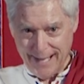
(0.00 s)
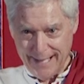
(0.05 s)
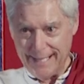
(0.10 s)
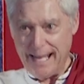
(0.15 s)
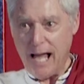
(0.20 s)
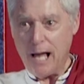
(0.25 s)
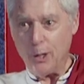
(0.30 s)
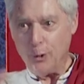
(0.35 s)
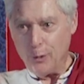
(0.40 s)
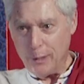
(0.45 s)

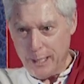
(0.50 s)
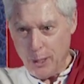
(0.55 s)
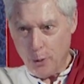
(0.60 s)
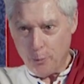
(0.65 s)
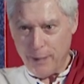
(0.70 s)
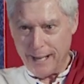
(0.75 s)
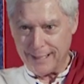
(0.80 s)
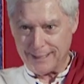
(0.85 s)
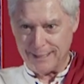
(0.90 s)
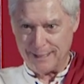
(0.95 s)
Galileo
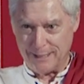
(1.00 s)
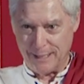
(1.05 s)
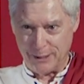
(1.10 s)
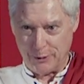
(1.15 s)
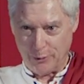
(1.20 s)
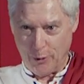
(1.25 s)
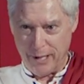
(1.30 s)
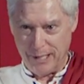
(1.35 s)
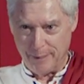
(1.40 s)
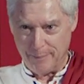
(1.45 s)
practiced
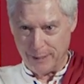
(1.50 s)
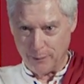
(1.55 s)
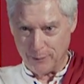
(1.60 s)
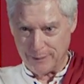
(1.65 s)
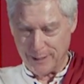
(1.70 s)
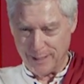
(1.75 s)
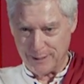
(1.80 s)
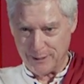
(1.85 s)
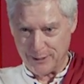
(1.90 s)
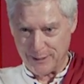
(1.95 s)
astronomy. It was
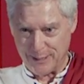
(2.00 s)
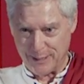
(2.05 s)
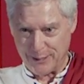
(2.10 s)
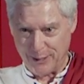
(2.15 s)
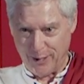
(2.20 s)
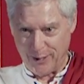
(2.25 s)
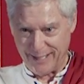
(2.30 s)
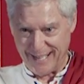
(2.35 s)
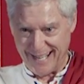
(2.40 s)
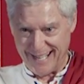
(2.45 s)
not just a
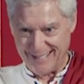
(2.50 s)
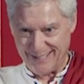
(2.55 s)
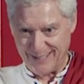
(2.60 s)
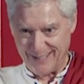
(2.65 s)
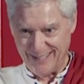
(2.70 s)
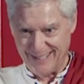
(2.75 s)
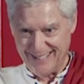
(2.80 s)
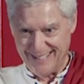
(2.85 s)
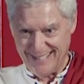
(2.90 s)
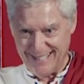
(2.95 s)
stargazer,
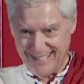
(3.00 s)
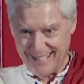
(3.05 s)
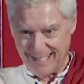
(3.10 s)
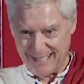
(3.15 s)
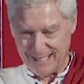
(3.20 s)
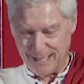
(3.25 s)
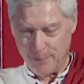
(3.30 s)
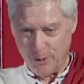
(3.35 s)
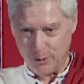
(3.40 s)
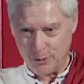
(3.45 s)

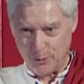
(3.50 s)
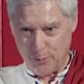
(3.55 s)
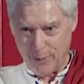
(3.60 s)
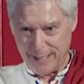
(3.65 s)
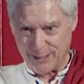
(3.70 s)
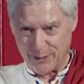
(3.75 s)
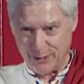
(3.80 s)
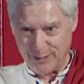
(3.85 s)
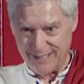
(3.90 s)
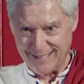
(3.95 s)
because he posed
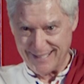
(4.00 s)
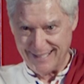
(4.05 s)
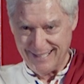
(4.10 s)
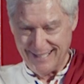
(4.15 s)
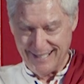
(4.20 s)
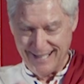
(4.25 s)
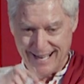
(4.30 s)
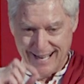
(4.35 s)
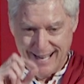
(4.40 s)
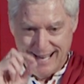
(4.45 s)
questions.
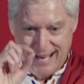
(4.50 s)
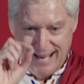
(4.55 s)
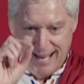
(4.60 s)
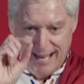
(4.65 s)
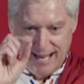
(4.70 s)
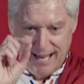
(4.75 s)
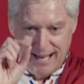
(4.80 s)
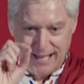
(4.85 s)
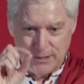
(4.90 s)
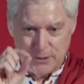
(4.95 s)

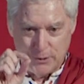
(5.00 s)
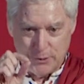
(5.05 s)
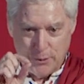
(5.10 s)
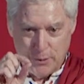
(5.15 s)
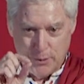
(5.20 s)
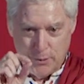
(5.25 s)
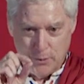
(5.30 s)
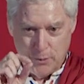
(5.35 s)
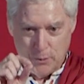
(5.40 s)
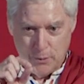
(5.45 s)
And
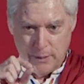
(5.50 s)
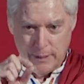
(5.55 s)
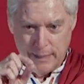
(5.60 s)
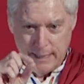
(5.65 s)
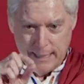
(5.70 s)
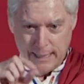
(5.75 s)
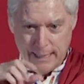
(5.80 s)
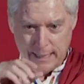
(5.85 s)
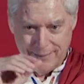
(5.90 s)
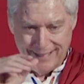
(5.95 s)
so,
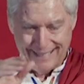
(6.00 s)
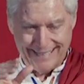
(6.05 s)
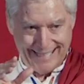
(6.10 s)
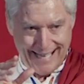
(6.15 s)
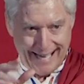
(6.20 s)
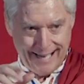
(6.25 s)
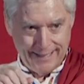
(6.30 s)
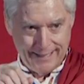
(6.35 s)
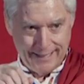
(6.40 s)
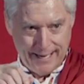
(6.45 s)
in the
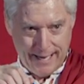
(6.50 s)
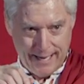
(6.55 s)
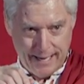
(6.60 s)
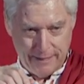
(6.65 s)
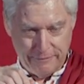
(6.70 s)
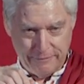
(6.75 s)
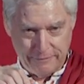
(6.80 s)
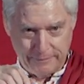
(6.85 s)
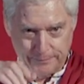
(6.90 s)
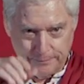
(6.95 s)
second
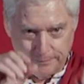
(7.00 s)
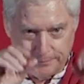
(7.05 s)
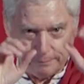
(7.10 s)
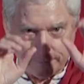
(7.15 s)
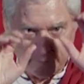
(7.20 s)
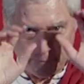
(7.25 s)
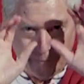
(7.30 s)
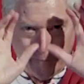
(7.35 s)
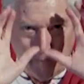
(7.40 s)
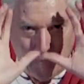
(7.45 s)
half,
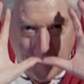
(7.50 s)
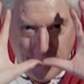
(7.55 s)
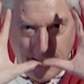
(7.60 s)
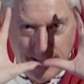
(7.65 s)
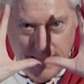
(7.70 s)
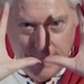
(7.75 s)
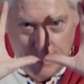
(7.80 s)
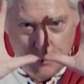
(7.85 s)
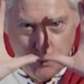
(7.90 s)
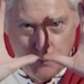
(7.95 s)

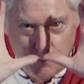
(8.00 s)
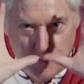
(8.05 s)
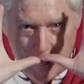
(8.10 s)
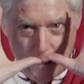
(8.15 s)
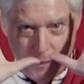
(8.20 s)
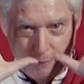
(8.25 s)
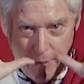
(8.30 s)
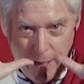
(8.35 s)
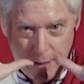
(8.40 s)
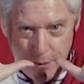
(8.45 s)
as you've kind
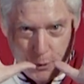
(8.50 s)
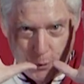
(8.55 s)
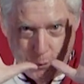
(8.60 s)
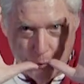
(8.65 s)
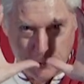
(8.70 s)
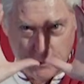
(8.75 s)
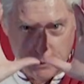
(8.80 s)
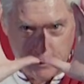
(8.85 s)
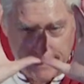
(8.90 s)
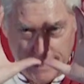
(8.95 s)
of got your
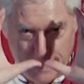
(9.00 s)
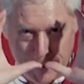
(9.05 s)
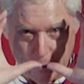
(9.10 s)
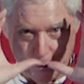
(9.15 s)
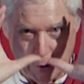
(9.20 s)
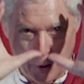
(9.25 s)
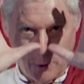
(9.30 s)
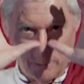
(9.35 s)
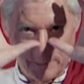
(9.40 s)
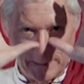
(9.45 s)

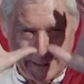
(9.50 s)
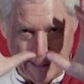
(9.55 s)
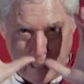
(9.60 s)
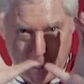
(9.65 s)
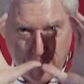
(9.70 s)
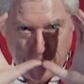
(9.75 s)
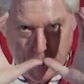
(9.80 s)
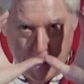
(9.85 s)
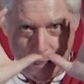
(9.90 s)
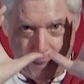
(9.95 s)
telescope
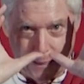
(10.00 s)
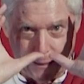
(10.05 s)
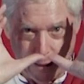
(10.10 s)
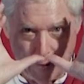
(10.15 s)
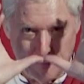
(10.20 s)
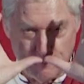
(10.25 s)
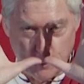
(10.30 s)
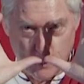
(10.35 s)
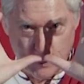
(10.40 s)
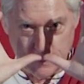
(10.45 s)
stabilized
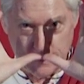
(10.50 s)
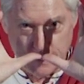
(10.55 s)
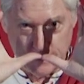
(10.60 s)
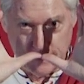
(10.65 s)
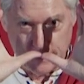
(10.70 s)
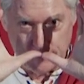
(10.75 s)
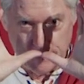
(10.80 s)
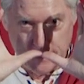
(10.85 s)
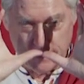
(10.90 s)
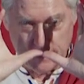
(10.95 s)
and focused on
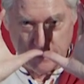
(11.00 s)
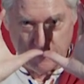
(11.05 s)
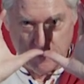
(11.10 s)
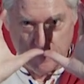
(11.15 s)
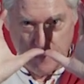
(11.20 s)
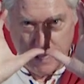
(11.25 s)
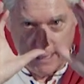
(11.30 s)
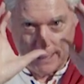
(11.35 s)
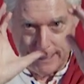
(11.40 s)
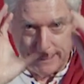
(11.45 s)
the space of the
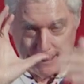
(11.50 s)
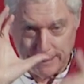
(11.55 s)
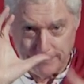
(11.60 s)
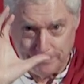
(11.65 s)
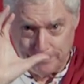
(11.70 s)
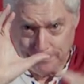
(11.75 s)
mind,